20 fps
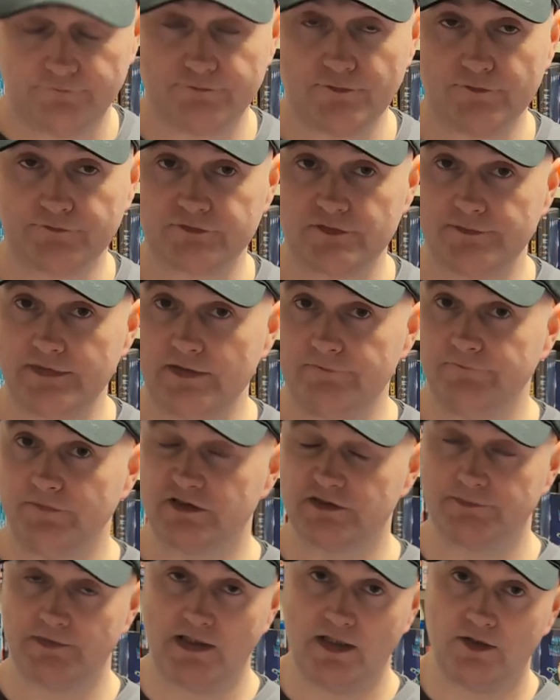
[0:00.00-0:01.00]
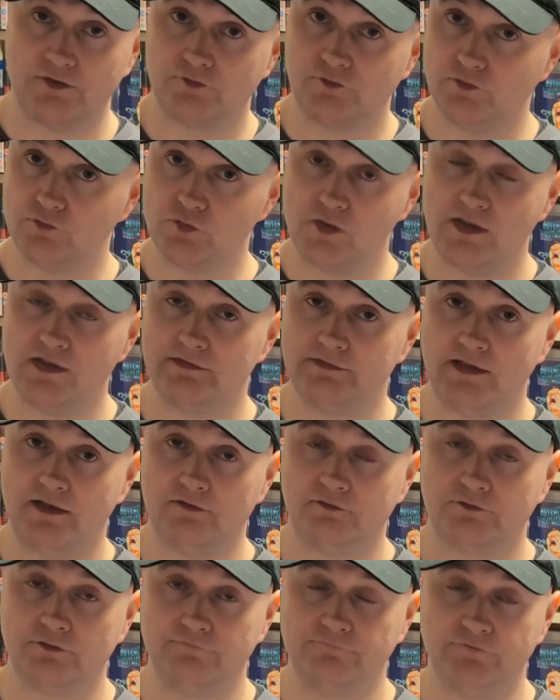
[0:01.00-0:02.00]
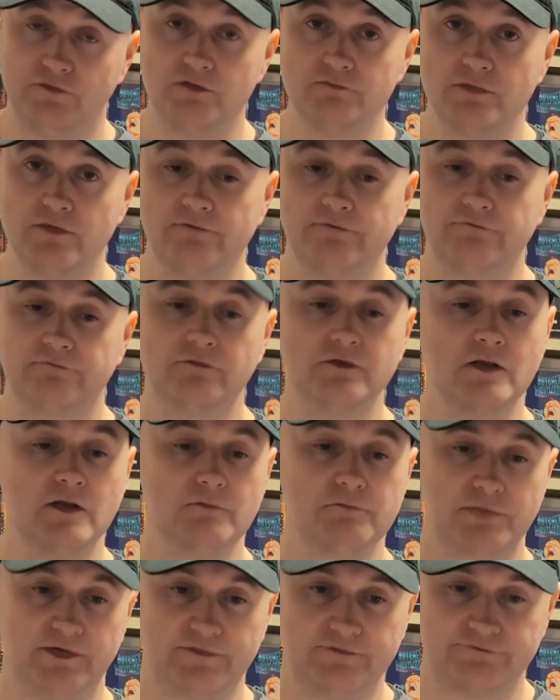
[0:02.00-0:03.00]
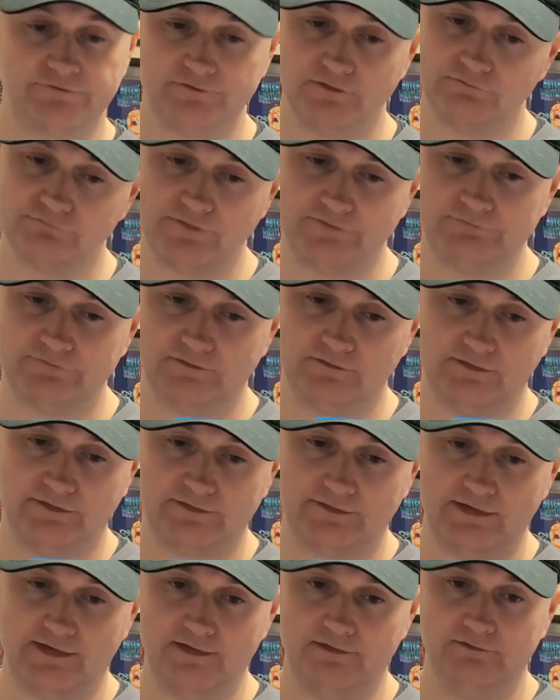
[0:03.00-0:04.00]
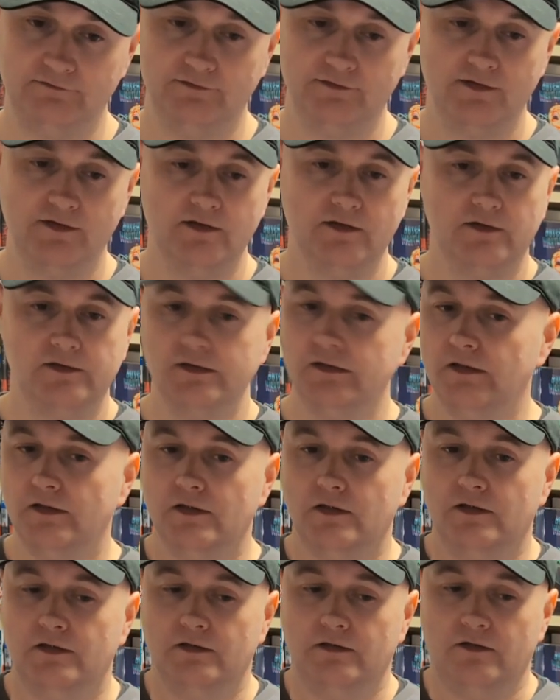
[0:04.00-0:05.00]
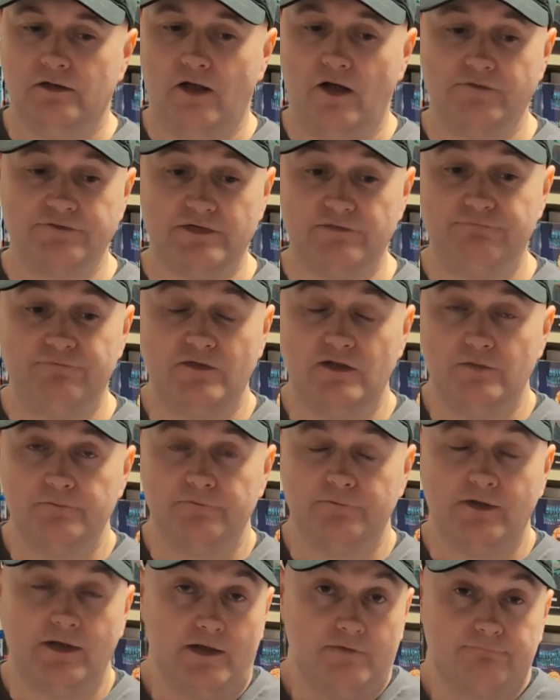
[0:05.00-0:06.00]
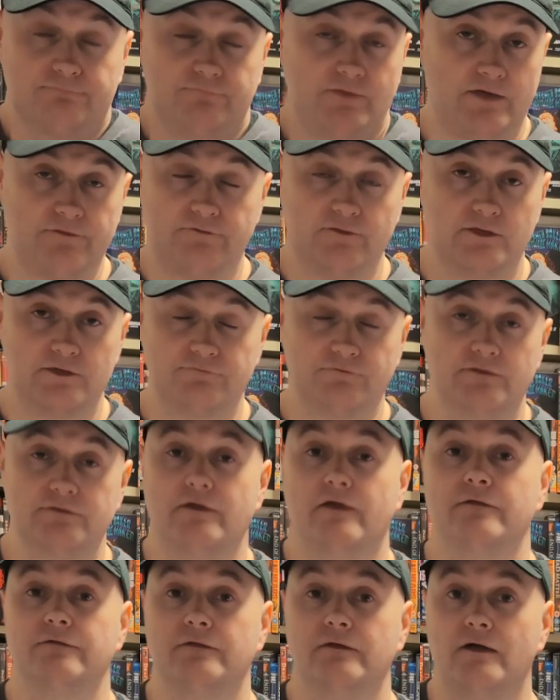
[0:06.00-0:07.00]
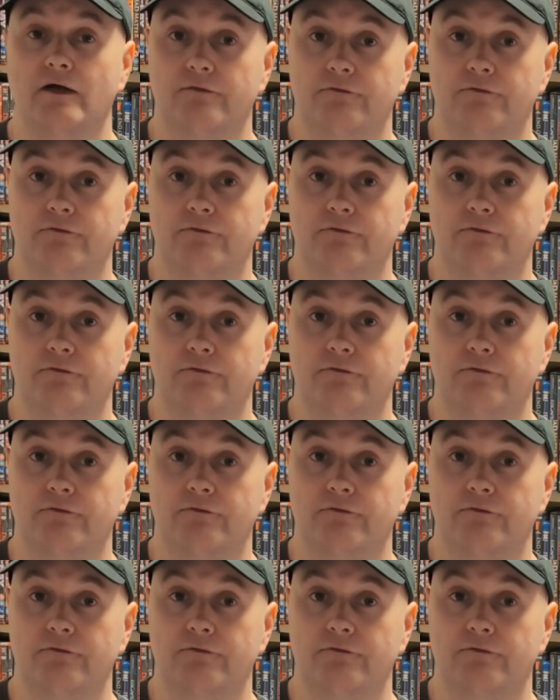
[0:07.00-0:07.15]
Talk to Me, it's been out a good while now, a good few months, but it's still renting like hell. Aussie film, I thought it was fantastic.